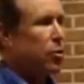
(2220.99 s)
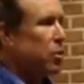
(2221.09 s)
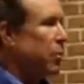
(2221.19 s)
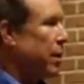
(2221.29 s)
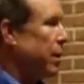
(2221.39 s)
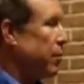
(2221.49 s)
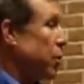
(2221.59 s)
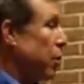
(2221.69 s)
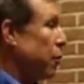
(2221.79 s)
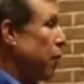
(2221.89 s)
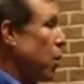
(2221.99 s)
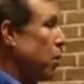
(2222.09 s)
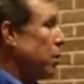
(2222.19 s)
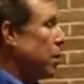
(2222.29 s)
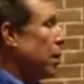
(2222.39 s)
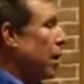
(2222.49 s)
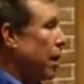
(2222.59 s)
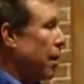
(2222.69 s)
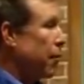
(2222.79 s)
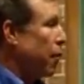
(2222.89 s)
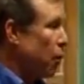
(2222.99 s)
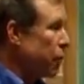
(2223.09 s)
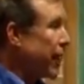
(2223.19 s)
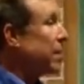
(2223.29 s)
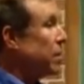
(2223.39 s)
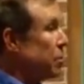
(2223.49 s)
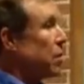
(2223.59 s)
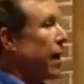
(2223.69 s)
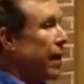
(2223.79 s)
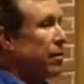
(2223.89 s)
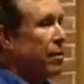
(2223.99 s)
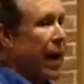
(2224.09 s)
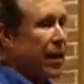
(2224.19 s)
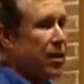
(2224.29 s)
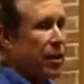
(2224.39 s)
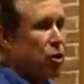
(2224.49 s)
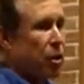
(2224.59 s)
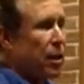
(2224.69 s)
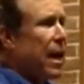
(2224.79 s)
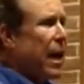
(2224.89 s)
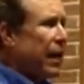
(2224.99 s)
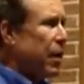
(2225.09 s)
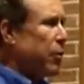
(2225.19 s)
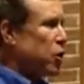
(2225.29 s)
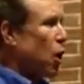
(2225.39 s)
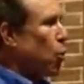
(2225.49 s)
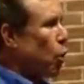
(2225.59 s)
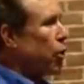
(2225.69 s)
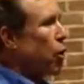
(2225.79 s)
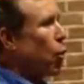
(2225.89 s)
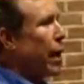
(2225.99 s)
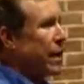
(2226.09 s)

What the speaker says: to fall victim to that addiction. And then we start working our way